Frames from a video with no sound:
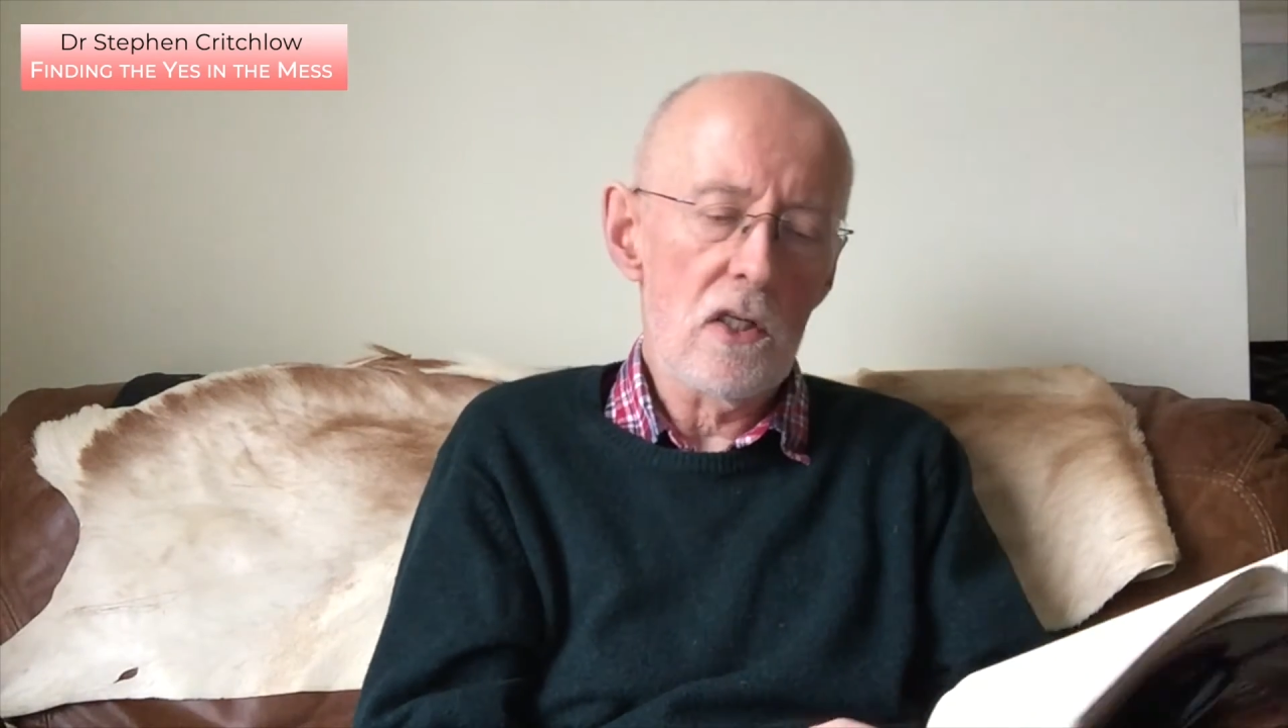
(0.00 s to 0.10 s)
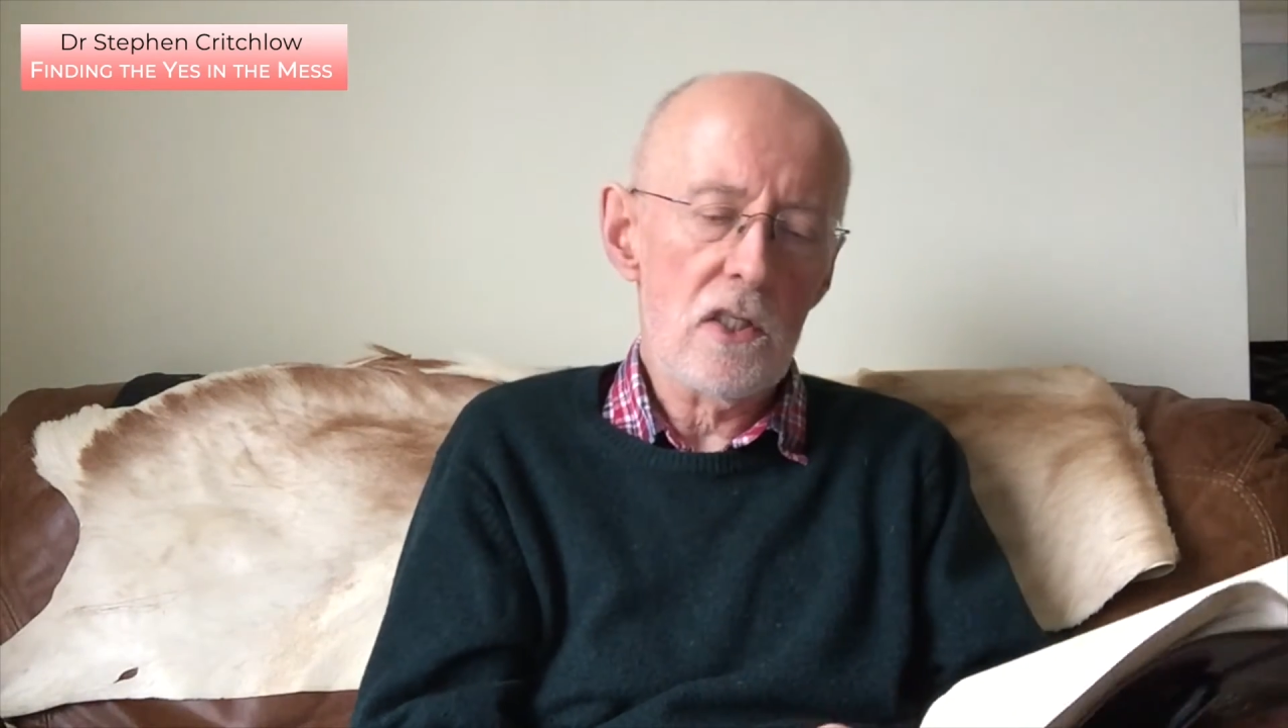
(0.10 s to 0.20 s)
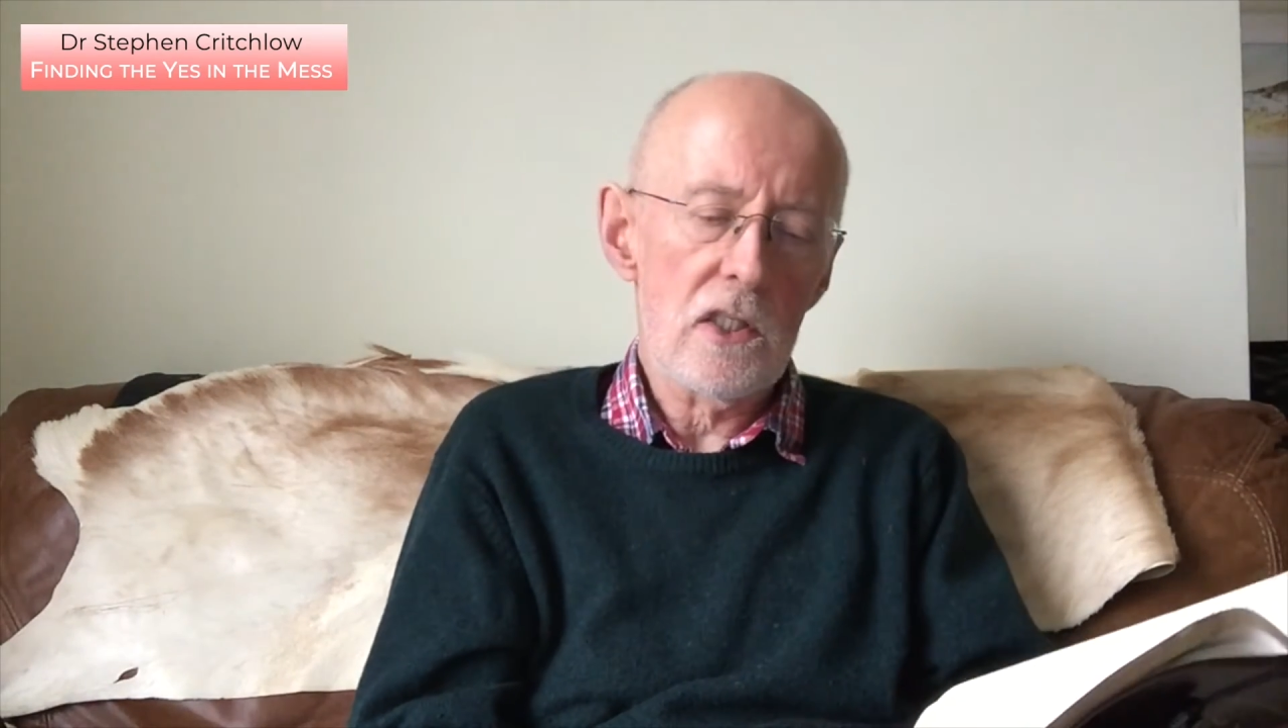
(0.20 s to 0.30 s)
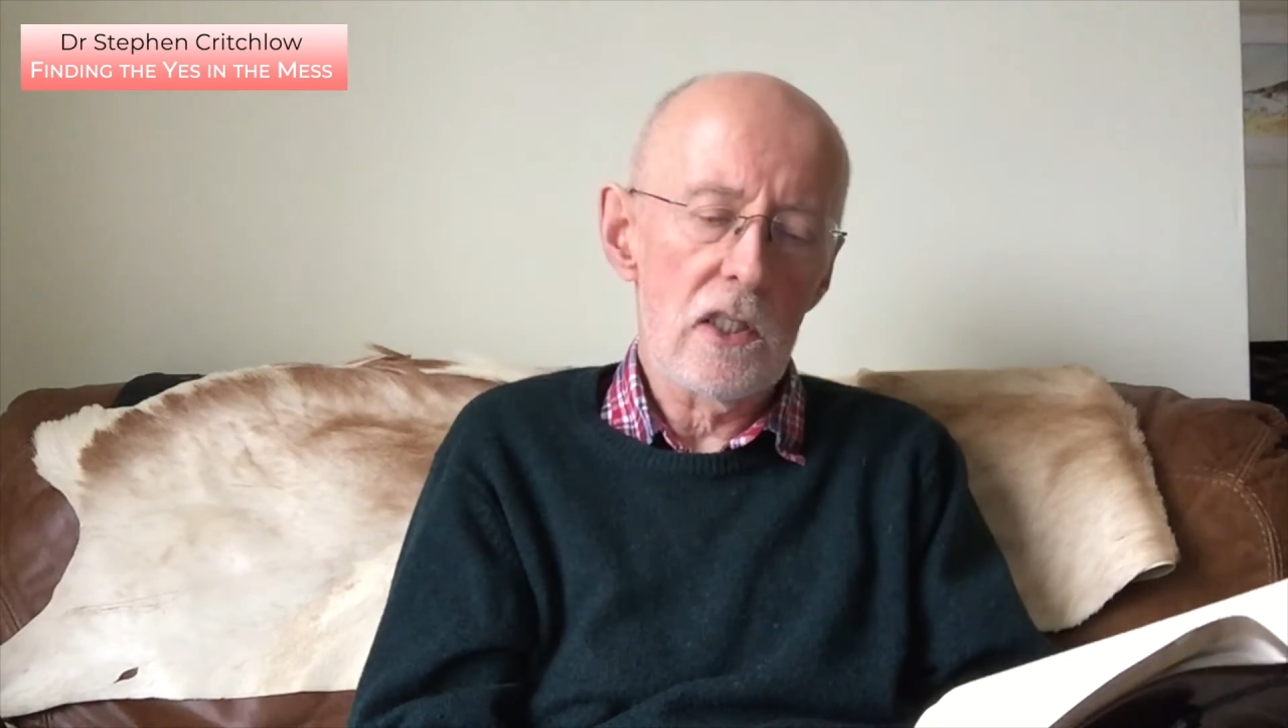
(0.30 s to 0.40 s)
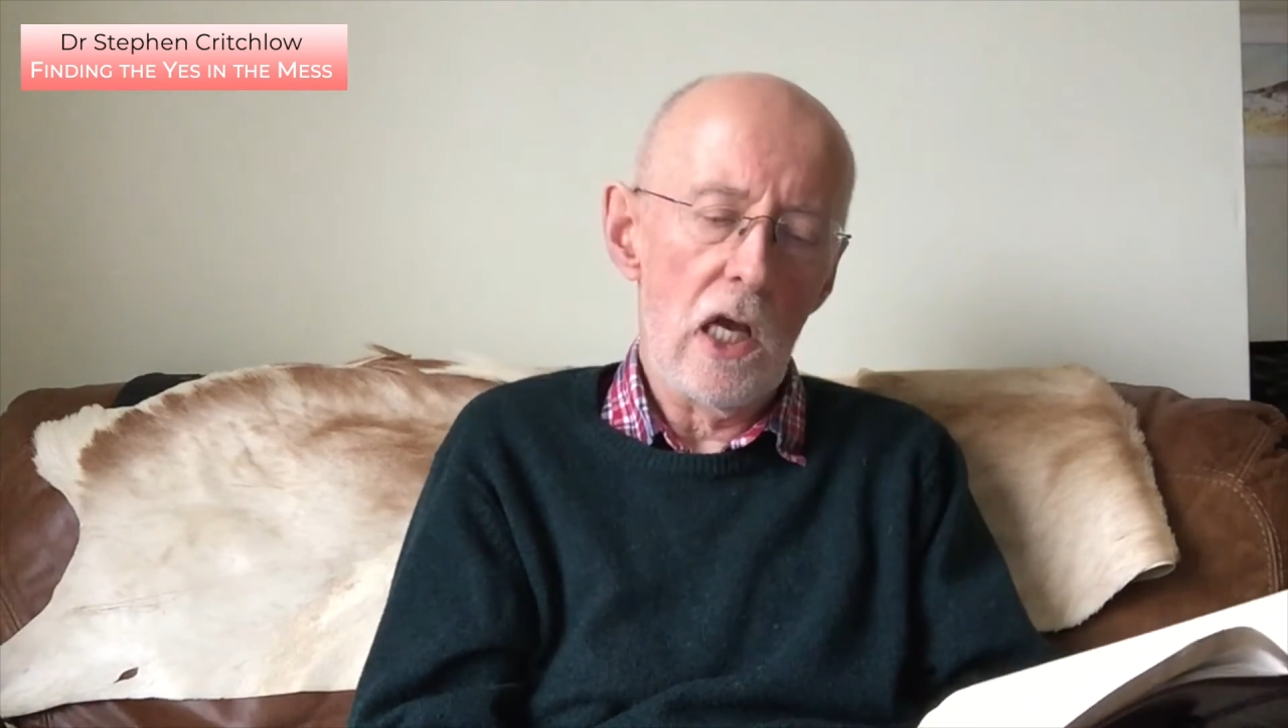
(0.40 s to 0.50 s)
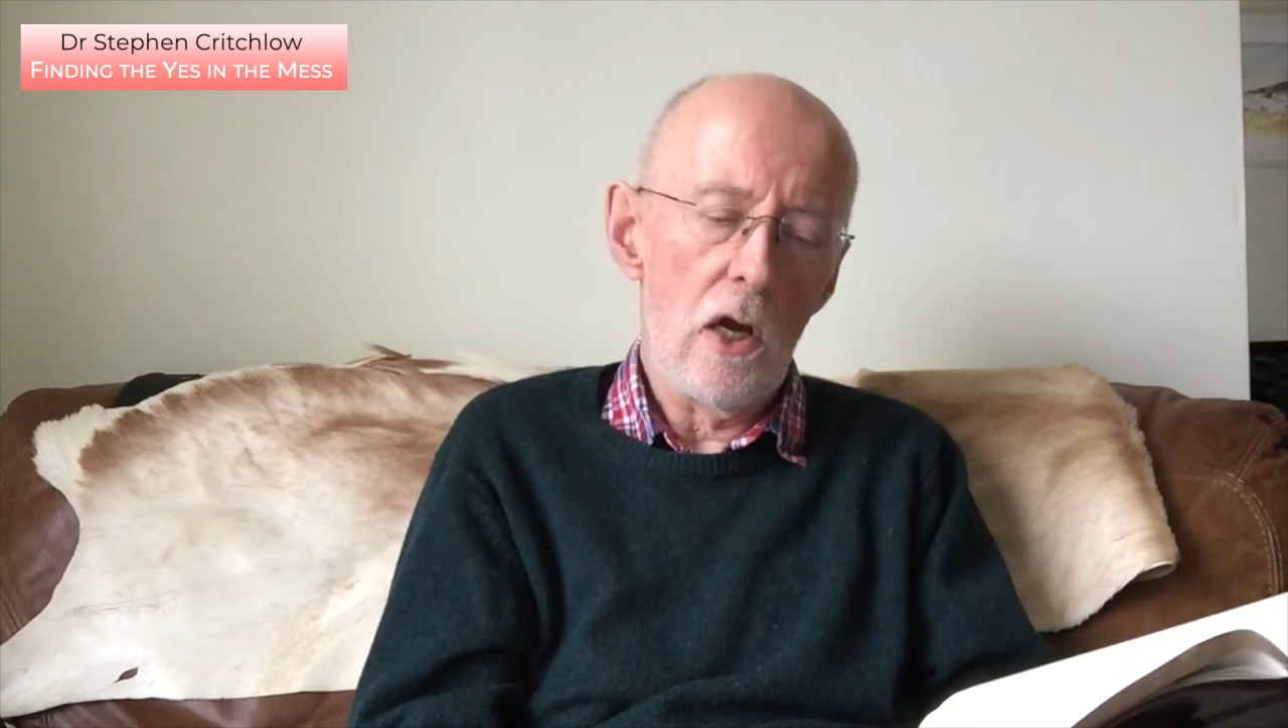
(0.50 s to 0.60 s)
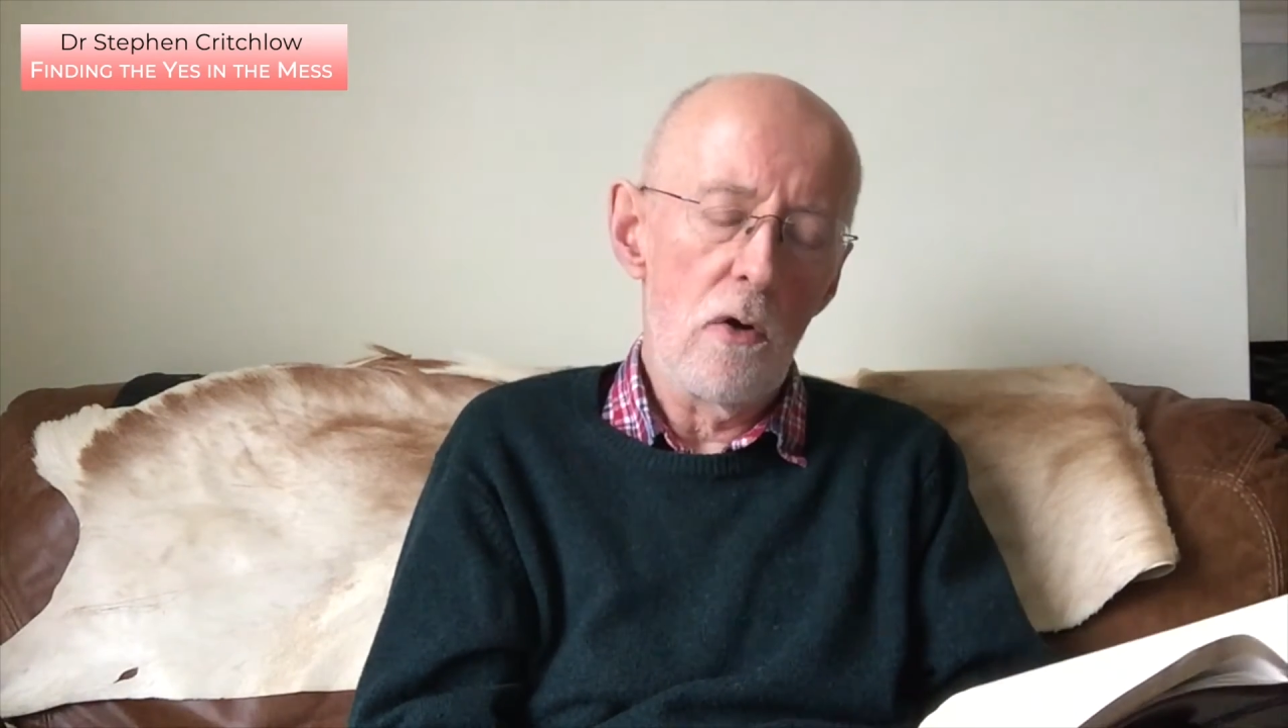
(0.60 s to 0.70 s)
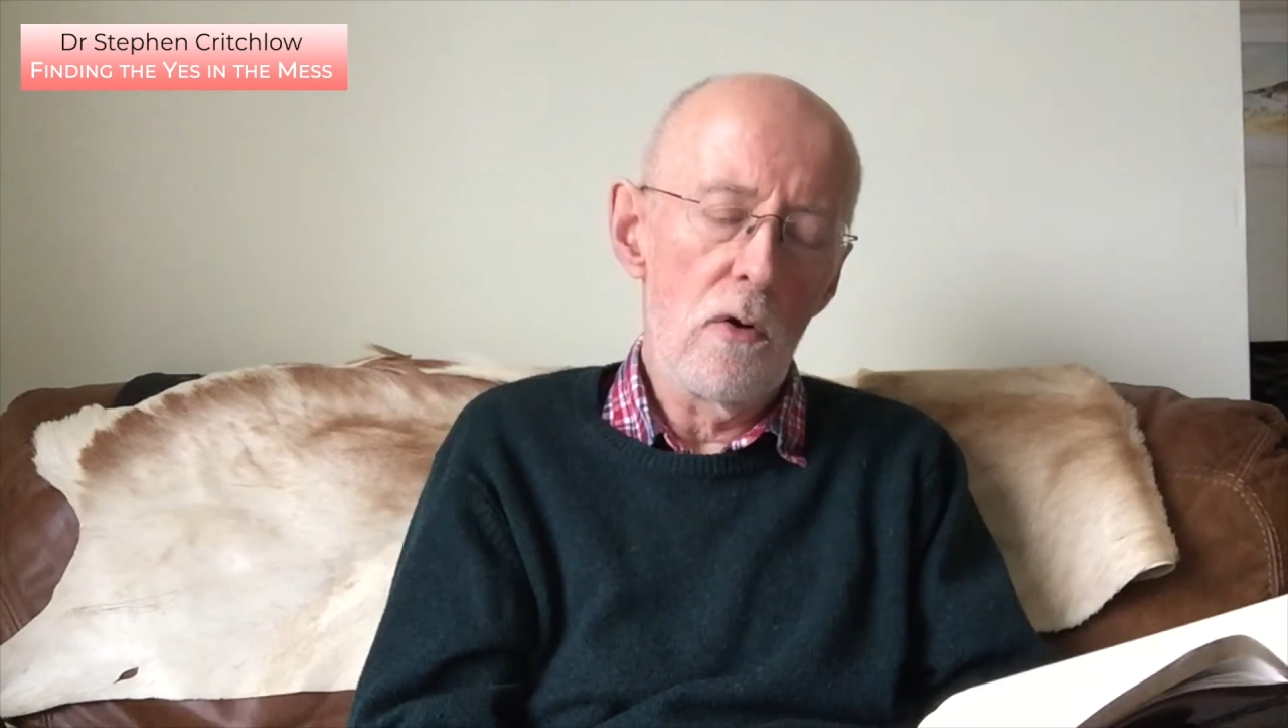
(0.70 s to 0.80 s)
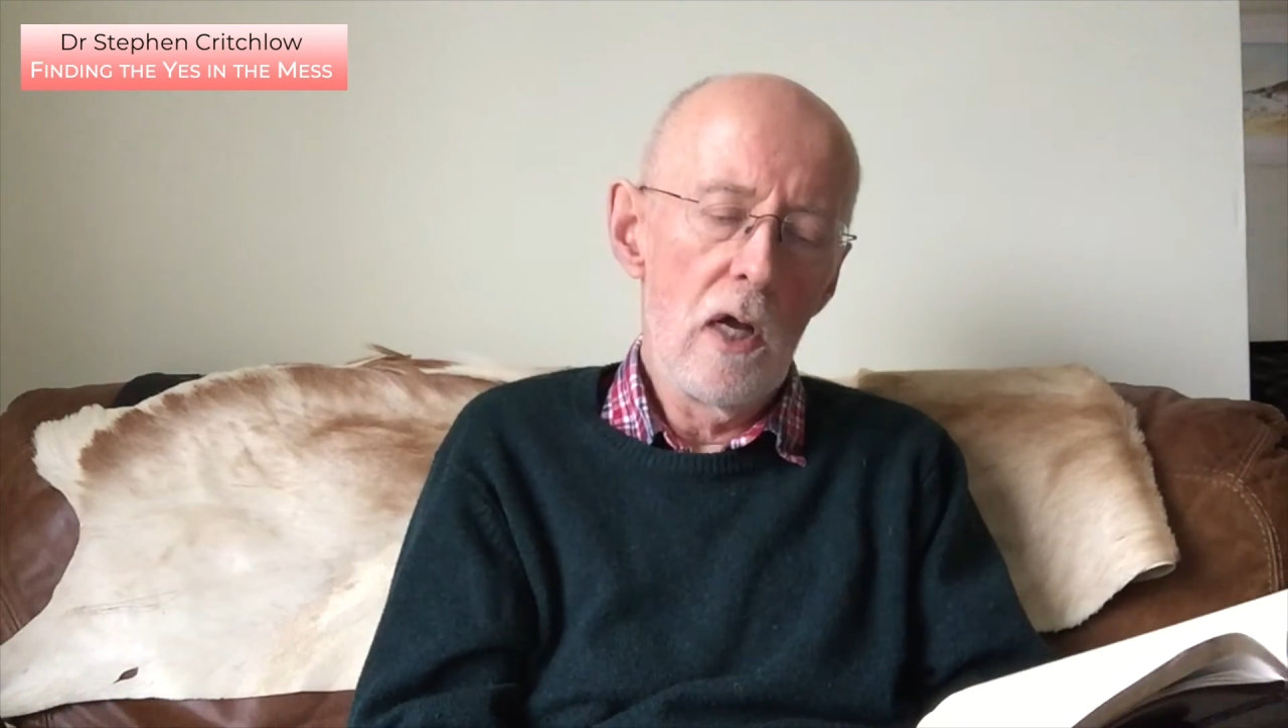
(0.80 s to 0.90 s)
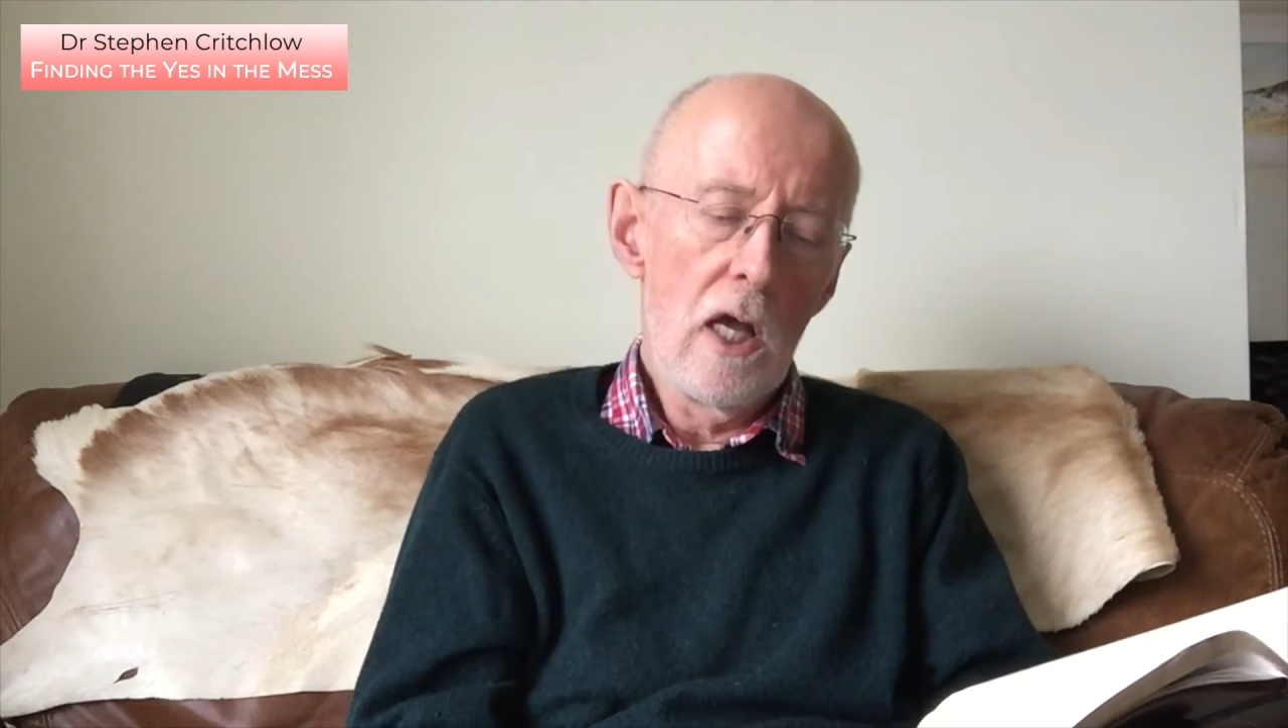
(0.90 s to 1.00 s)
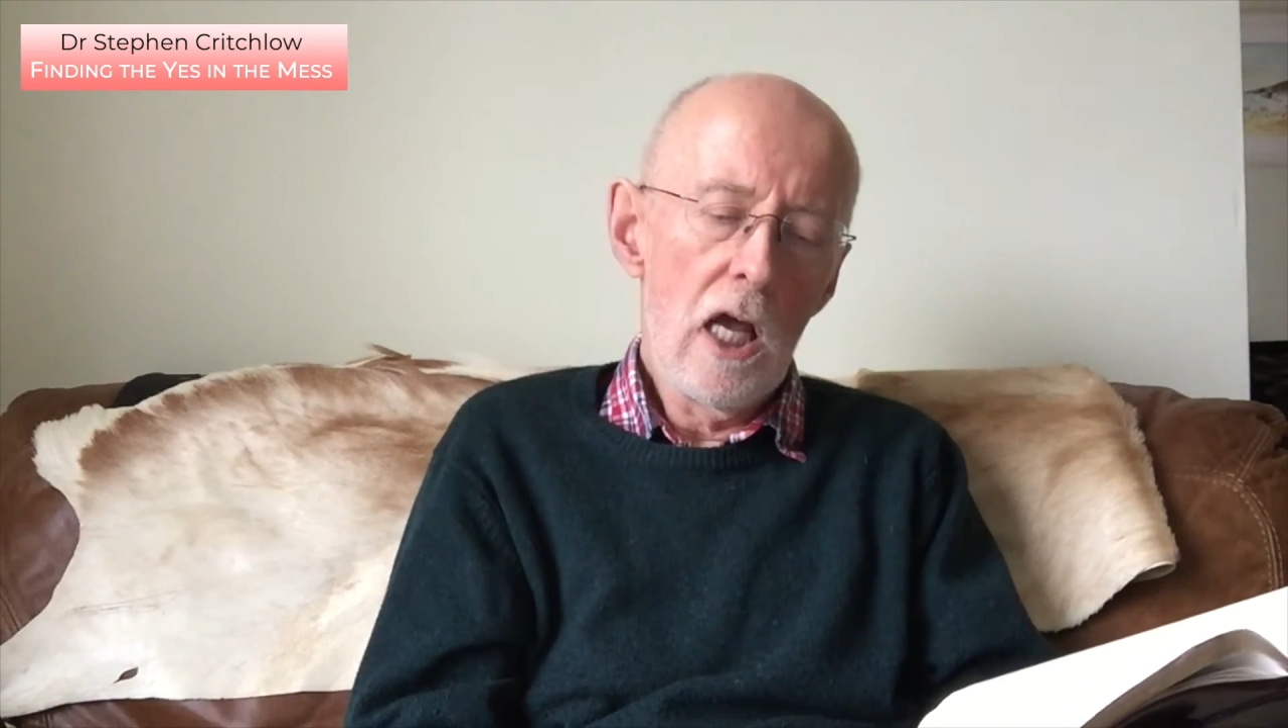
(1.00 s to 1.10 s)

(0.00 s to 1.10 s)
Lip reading: slow